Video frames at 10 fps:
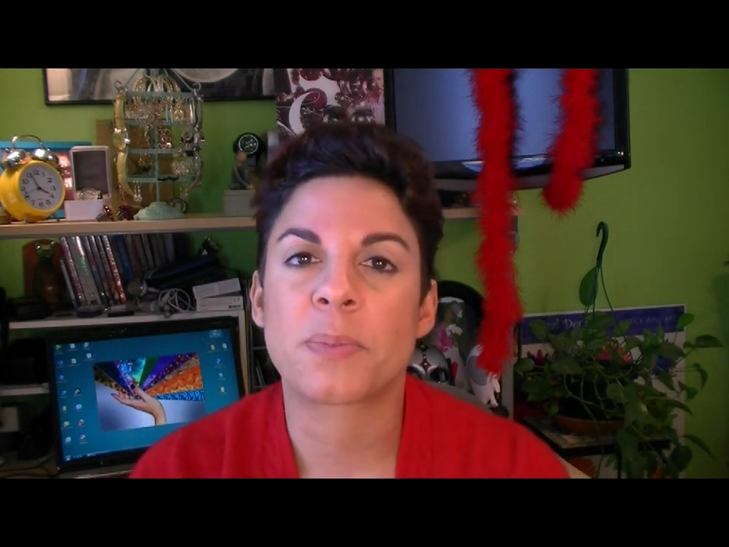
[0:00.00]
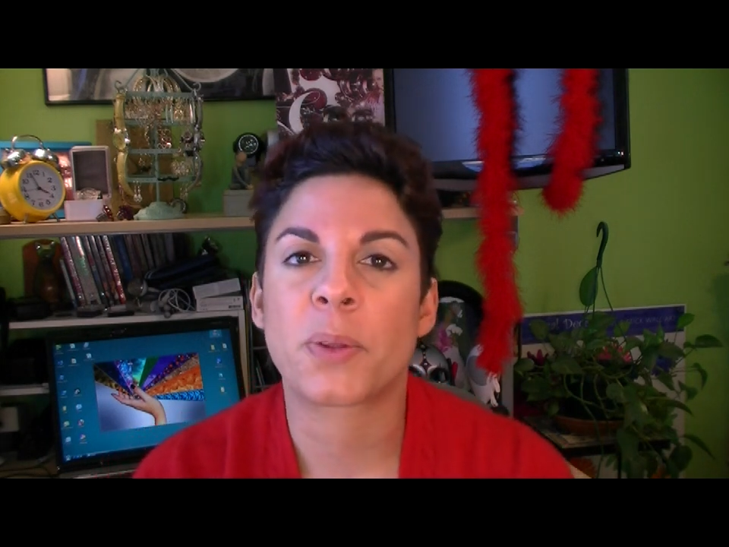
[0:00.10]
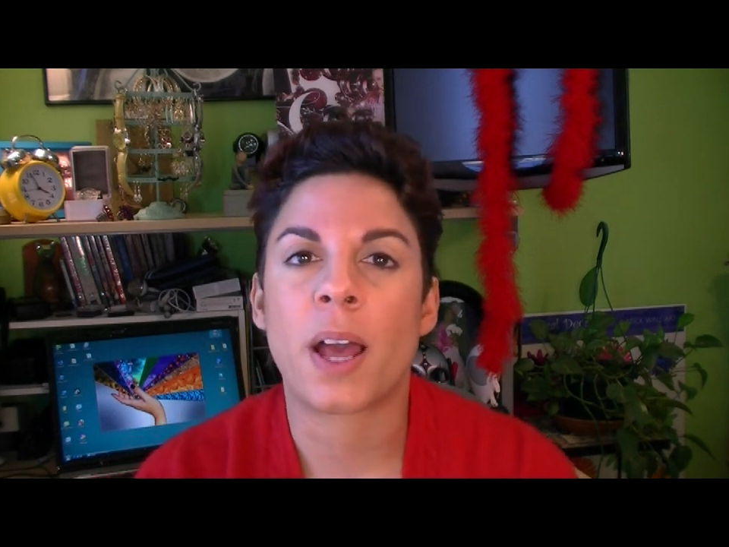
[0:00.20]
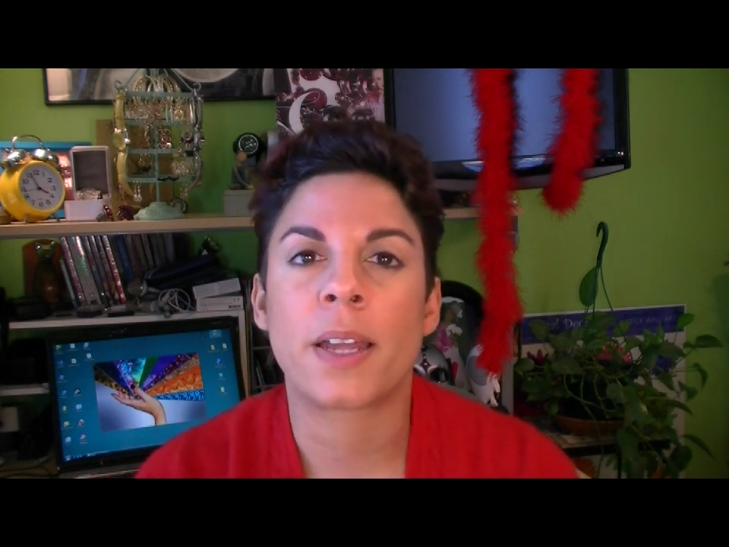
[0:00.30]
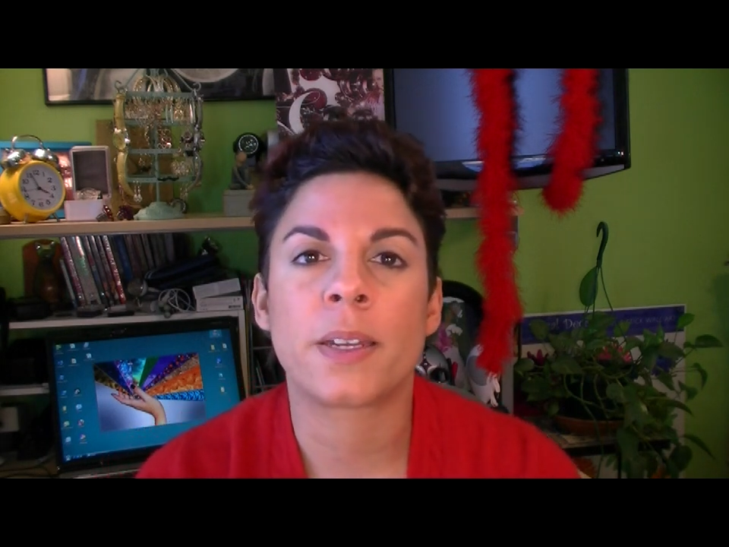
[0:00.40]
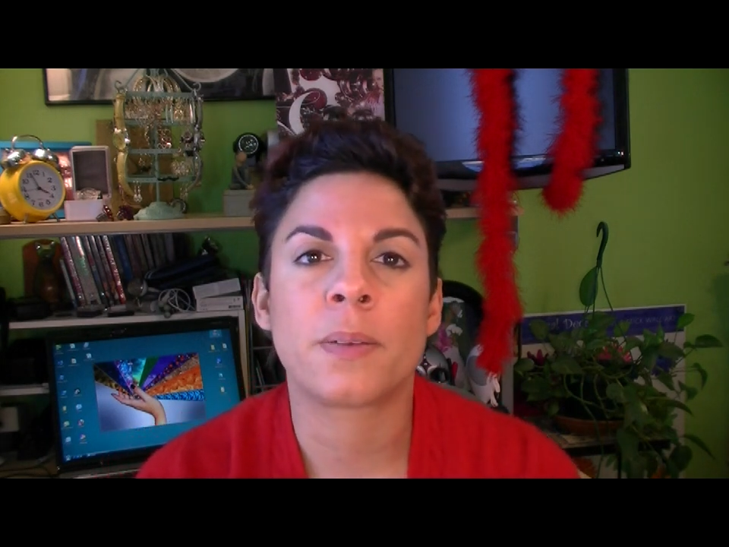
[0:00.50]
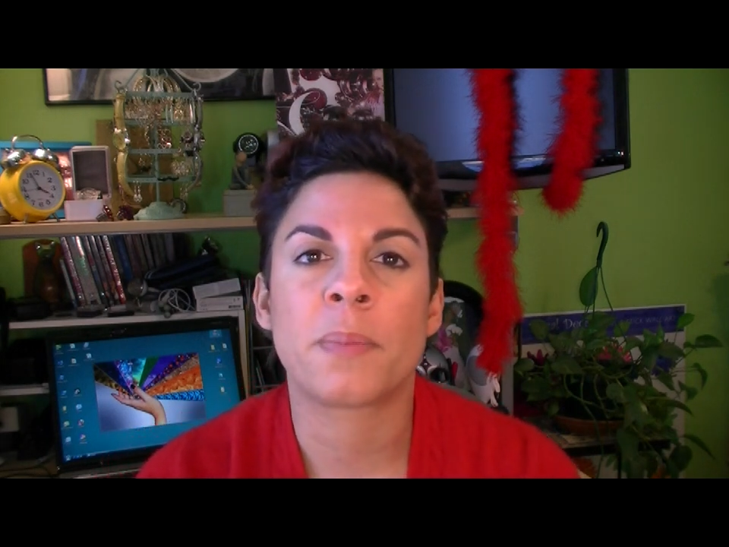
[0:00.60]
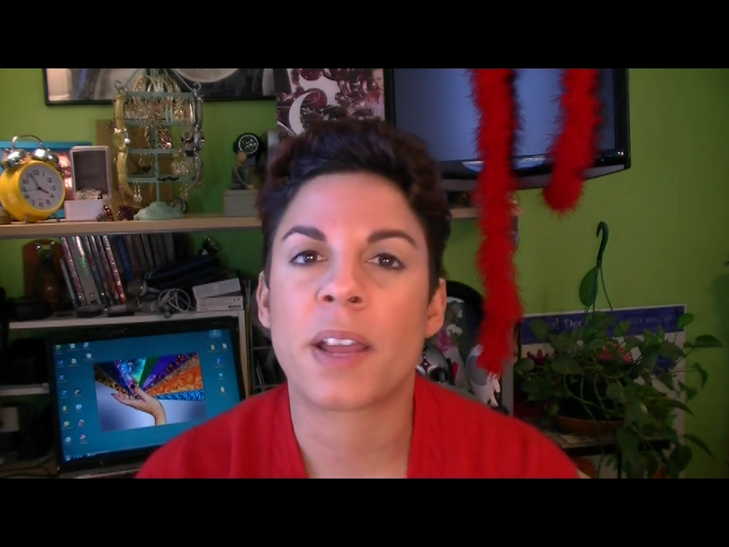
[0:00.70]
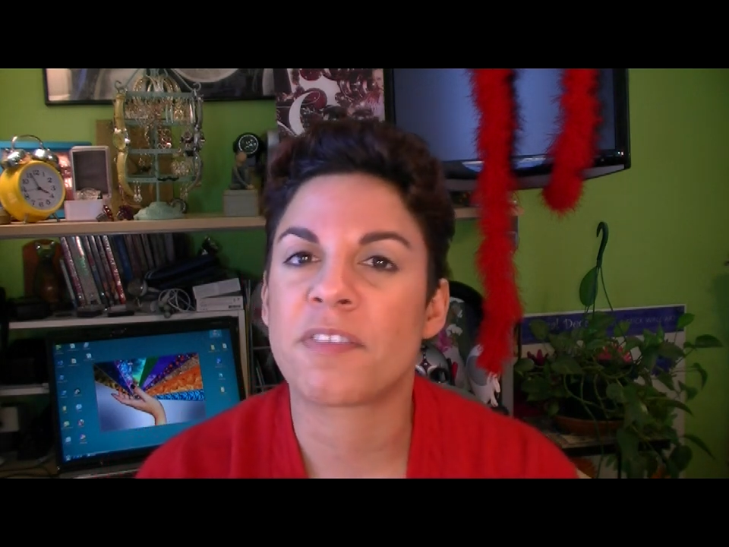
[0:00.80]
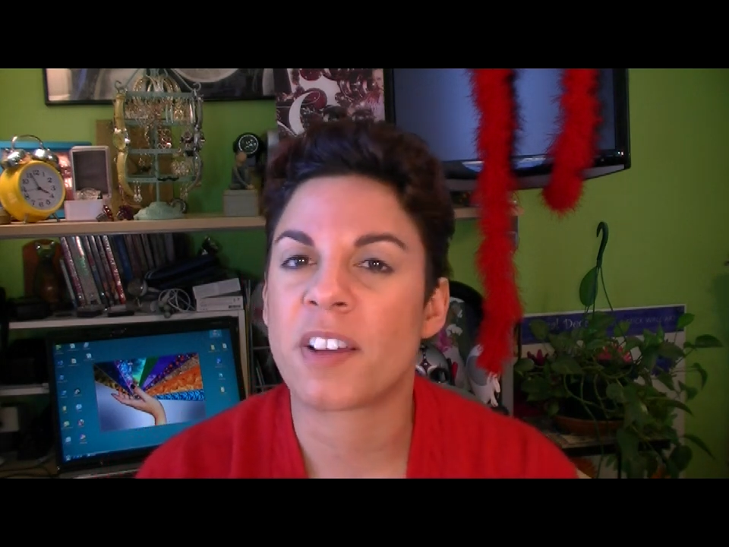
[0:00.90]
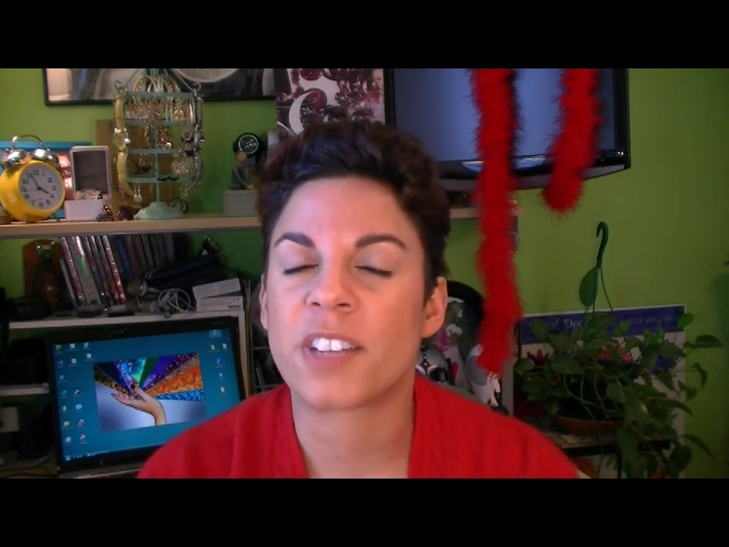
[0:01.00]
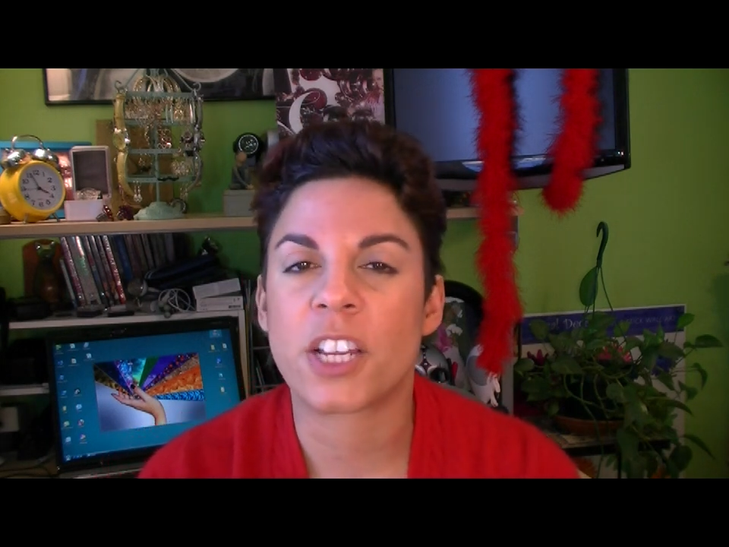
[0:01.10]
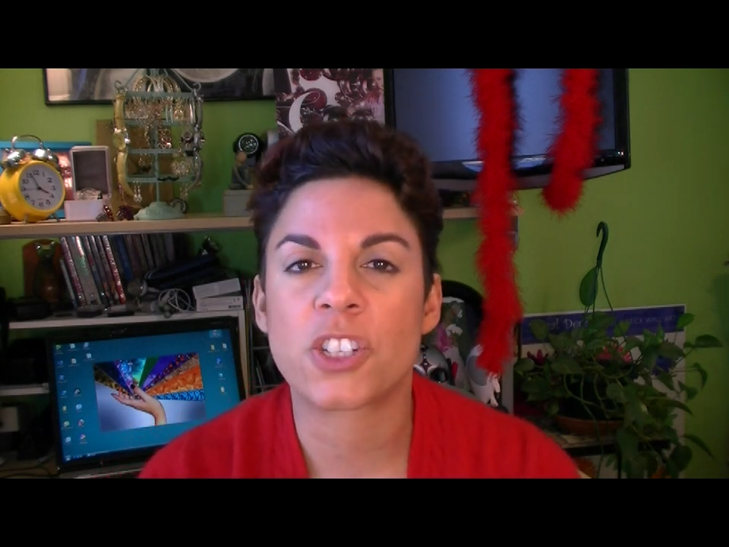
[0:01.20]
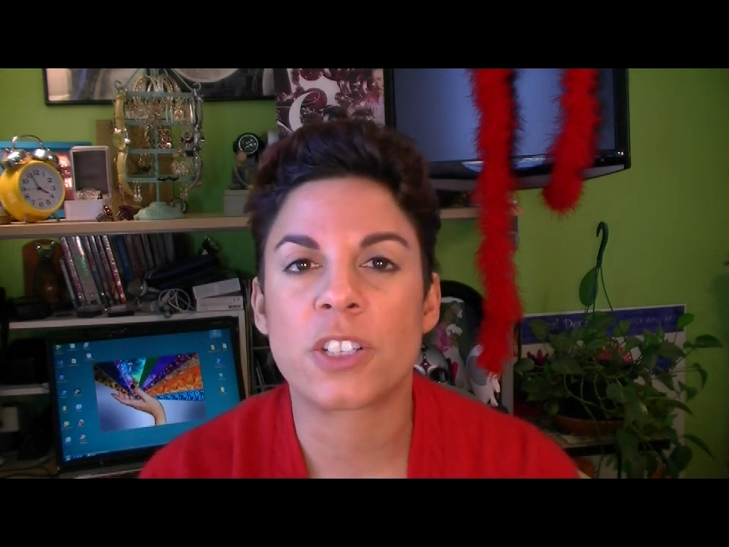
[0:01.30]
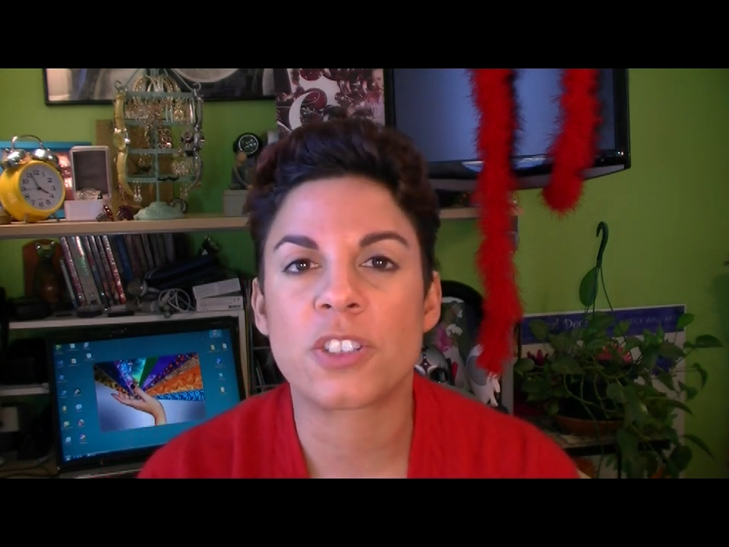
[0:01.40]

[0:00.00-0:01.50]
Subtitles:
put on my foundation,